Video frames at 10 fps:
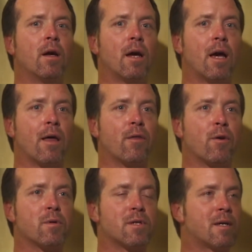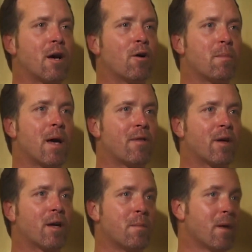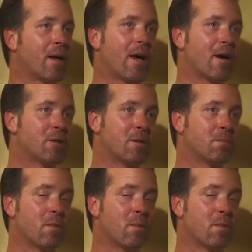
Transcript: and there was a telepathic communication